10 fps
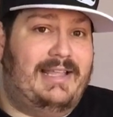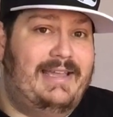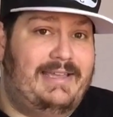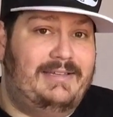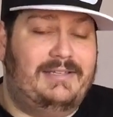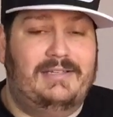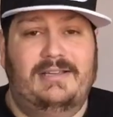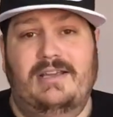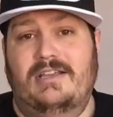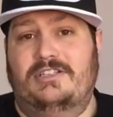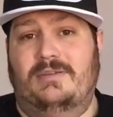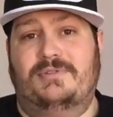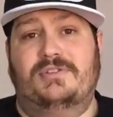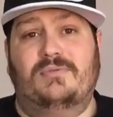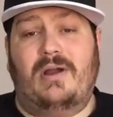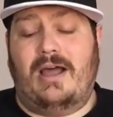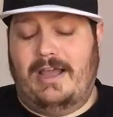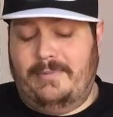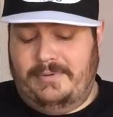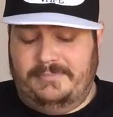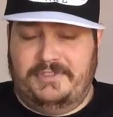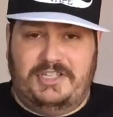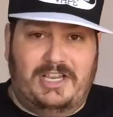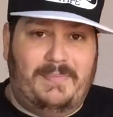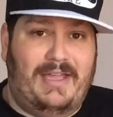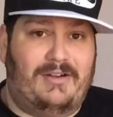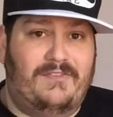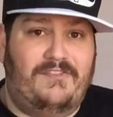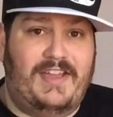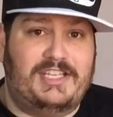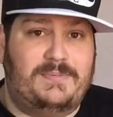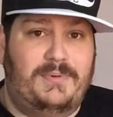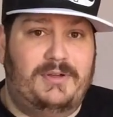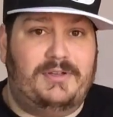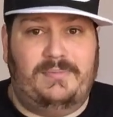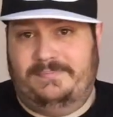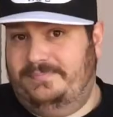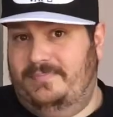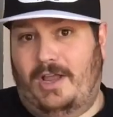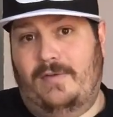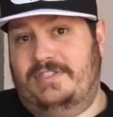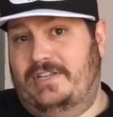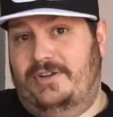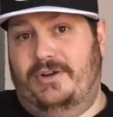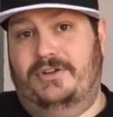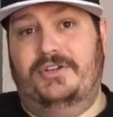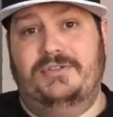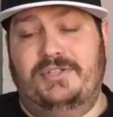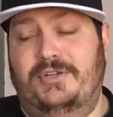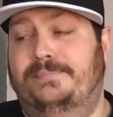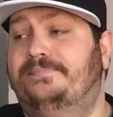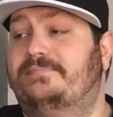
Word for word: like it, subscribe, check me out on Facebook. Obviously, you're on YouTube.